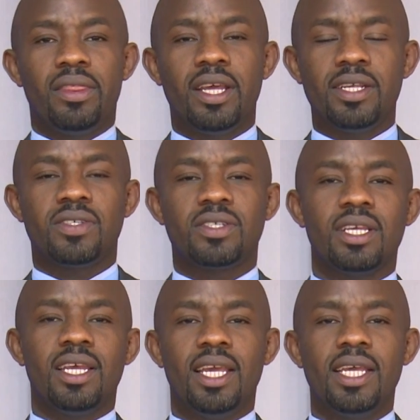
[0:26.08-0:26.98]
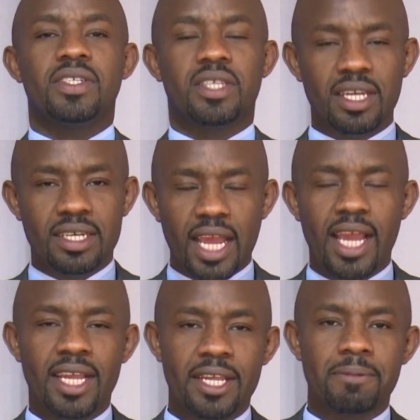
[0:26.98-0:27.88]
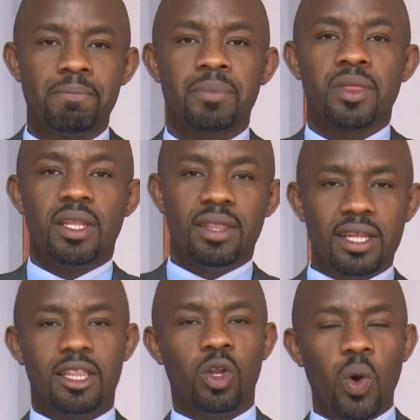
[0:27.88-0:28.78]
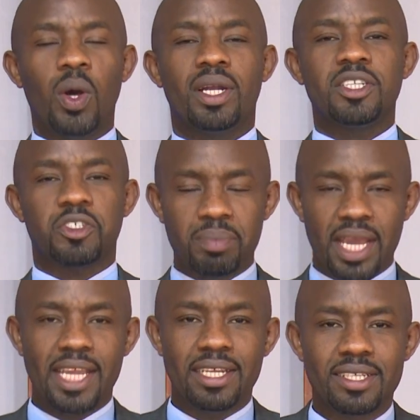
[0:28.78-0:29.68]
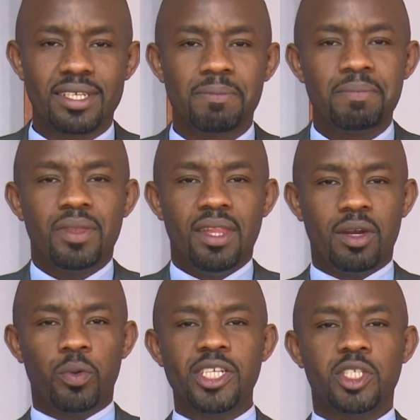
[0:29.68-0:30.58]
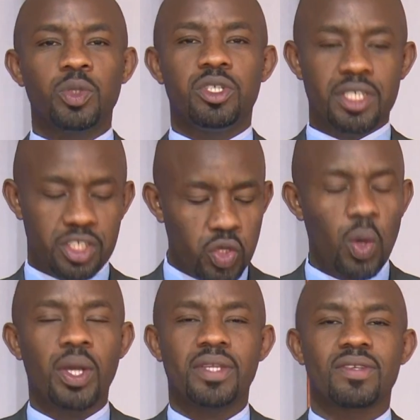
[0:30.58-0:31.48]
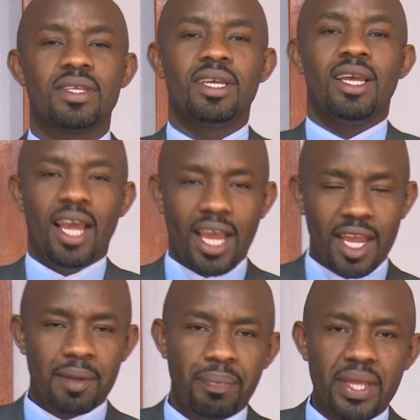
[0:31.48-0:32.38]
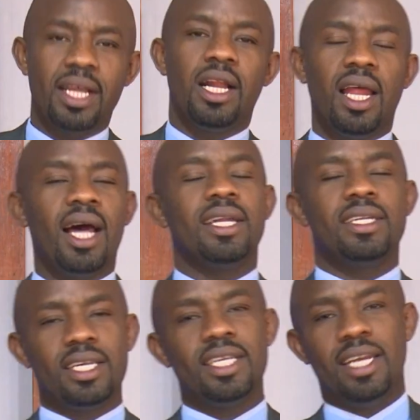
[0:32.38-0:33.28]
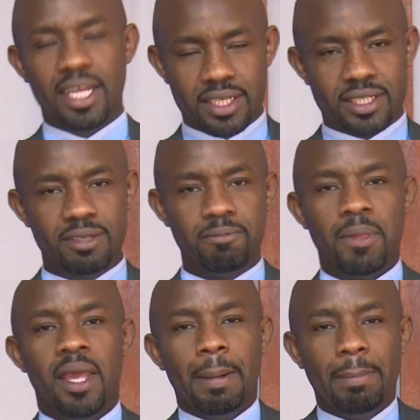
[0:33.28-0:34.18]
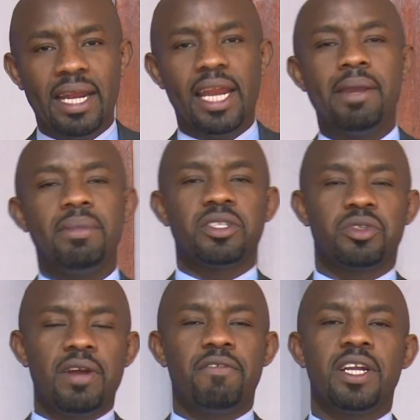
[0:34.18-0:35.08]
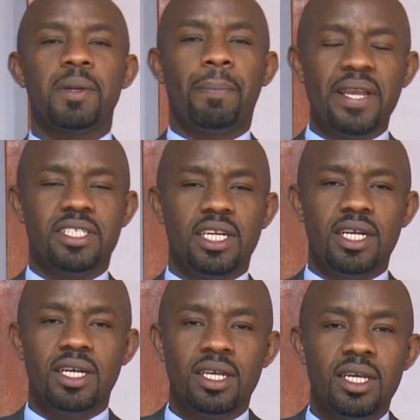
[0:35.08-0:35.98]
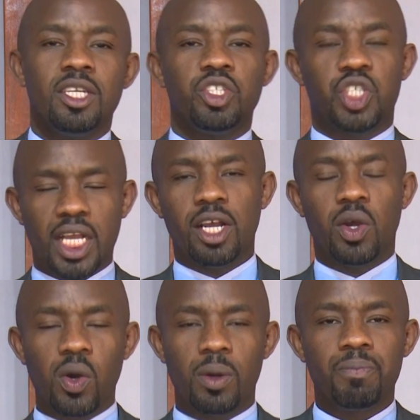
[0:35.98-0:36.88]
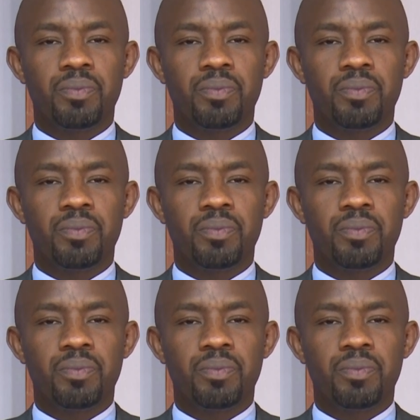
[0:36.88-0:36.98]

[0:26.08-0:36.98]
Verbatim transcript: This is the day that the Lord has made, that we should rejoice and be glad in it. My name is Reverend Peter Kyengo,